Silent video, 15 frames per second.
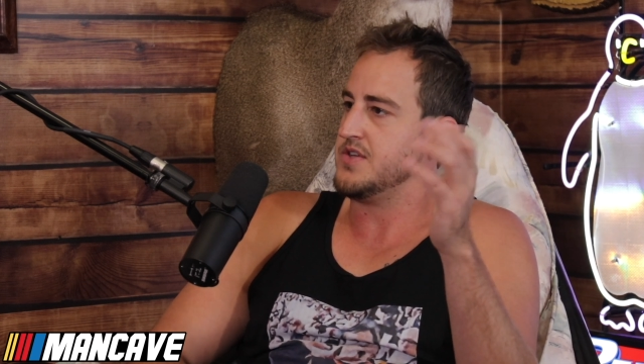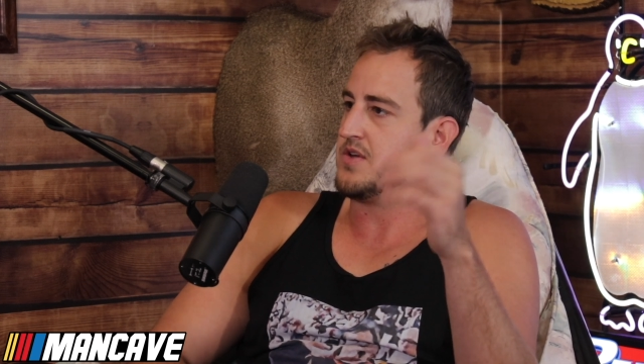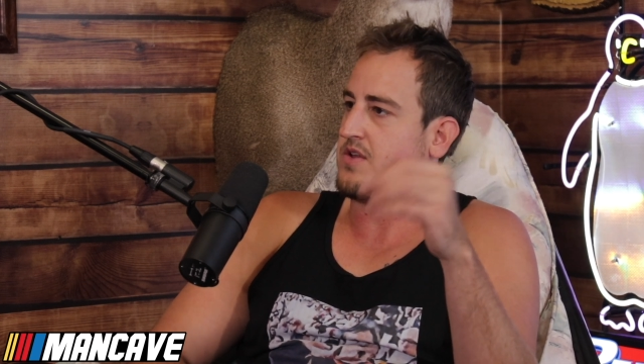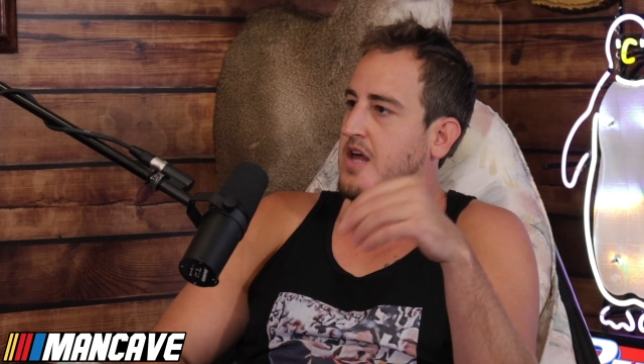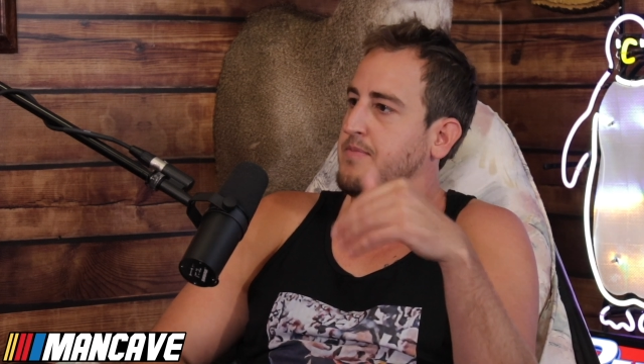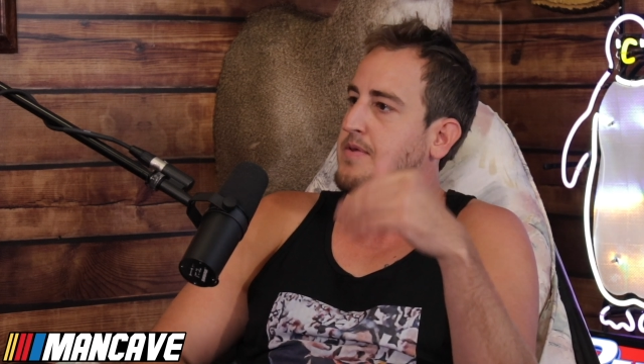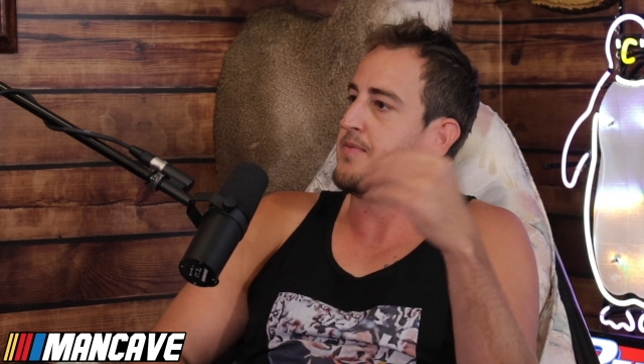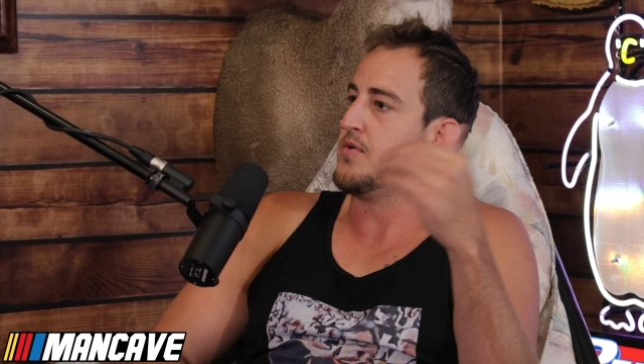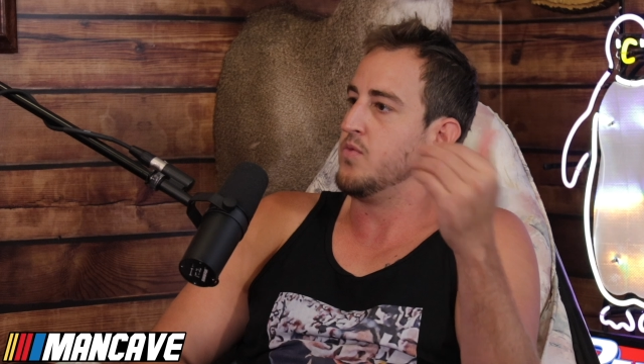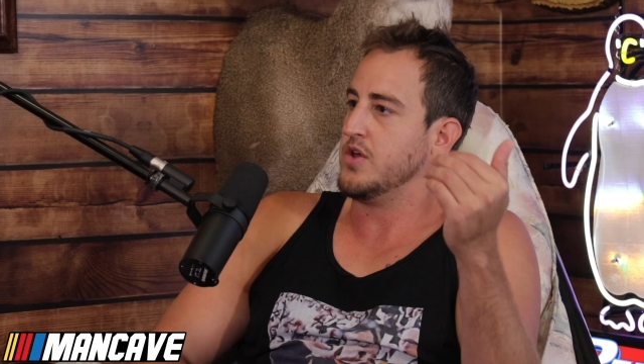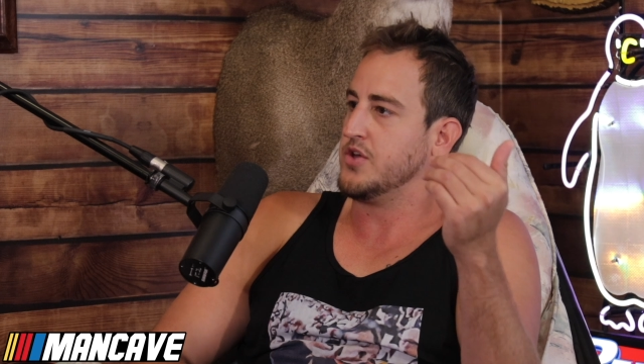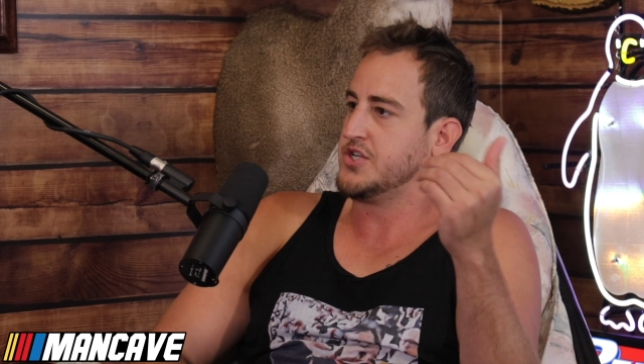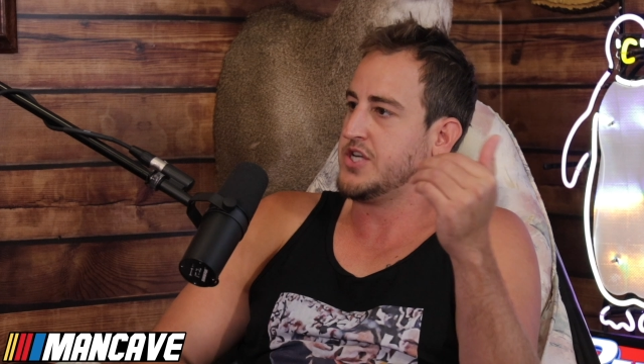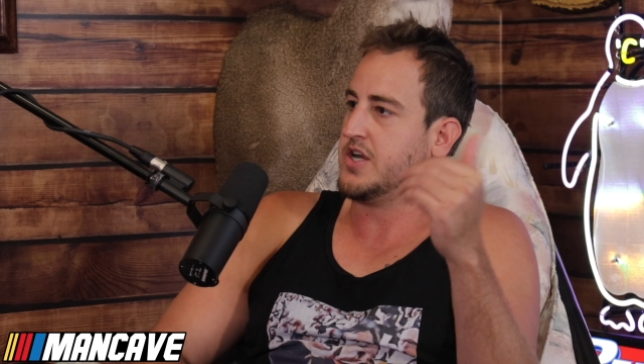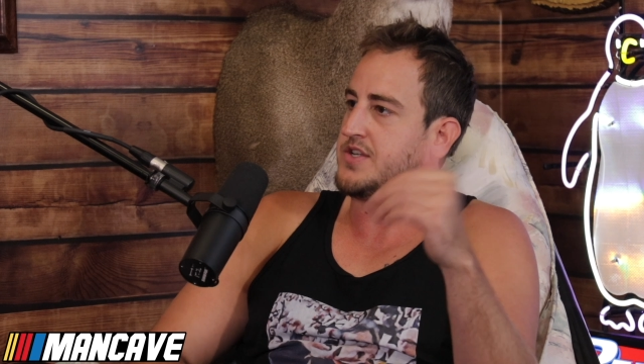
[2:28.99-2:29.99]
So a lot of people in
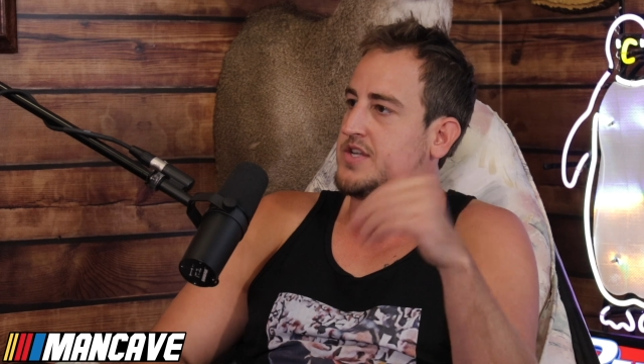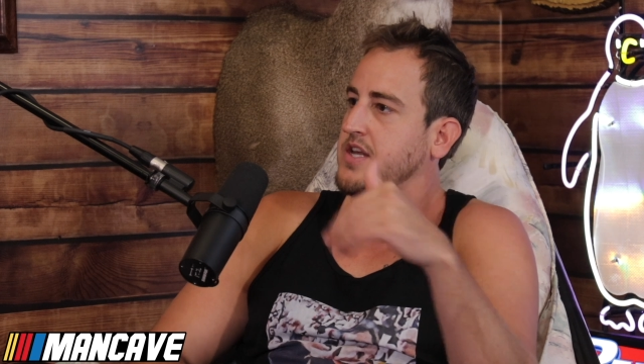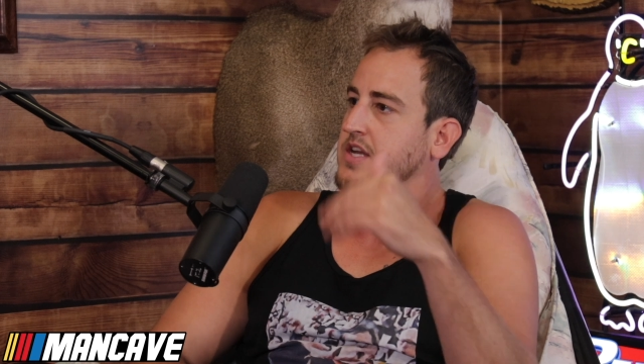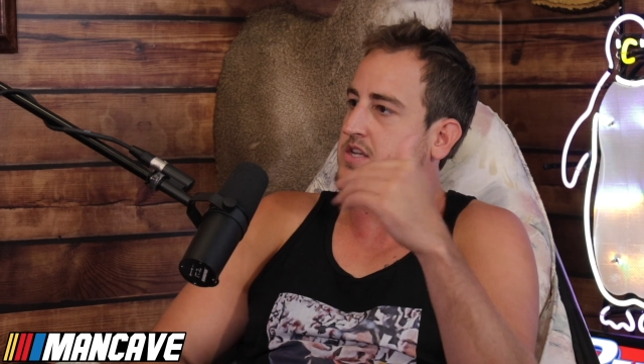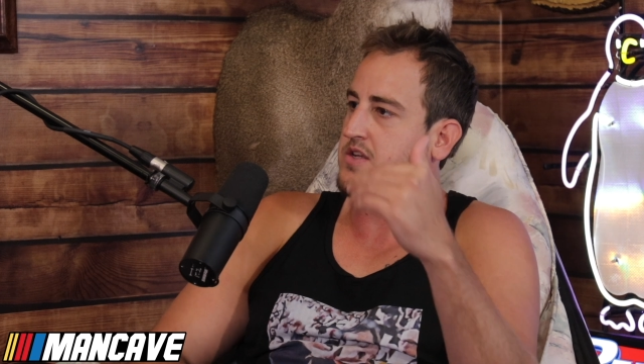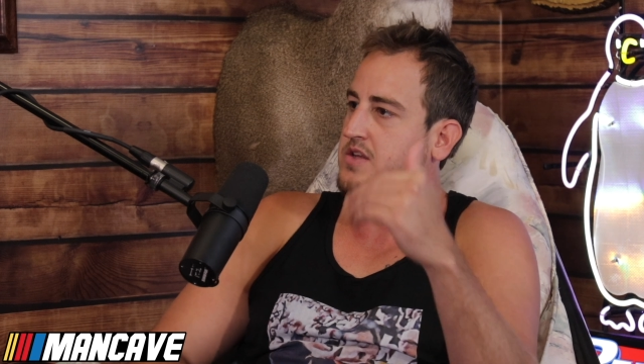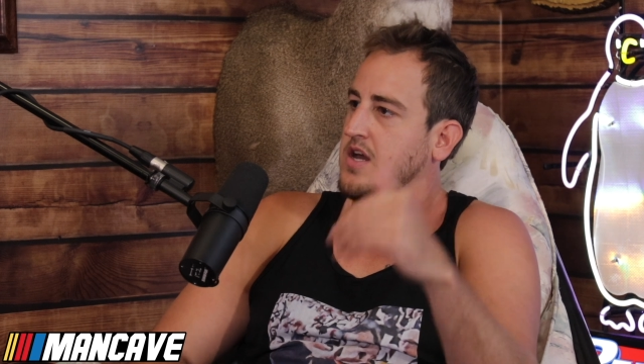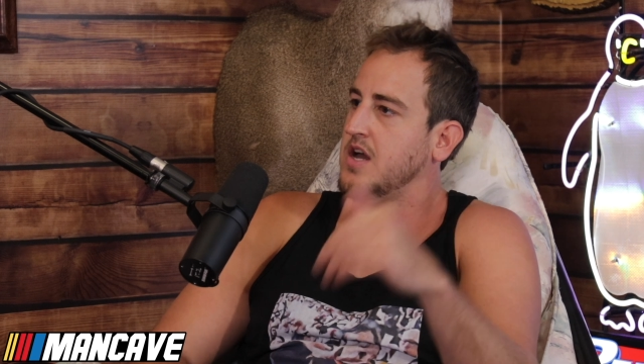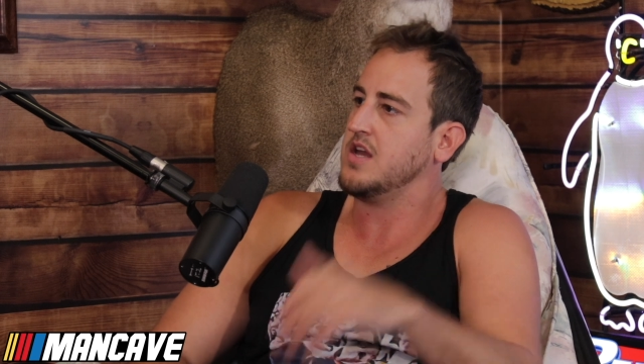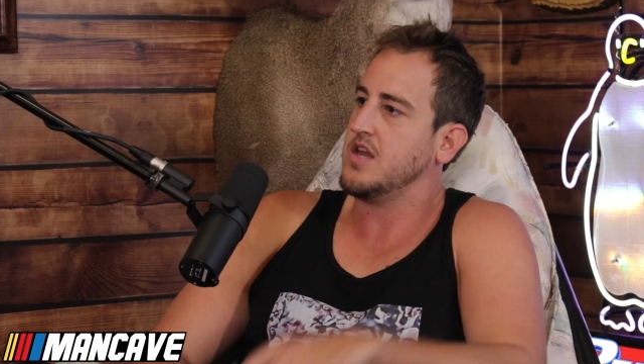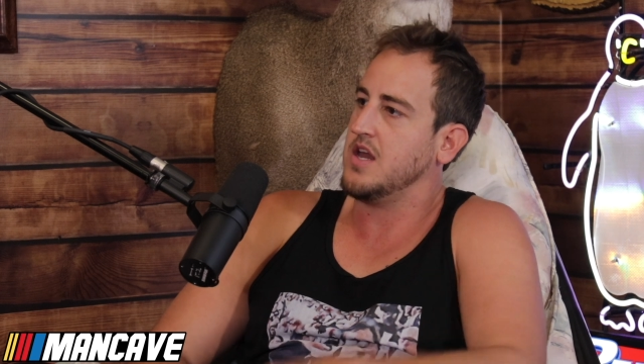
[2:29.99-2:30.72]
wheelchairs. Oh, that's awesome. That.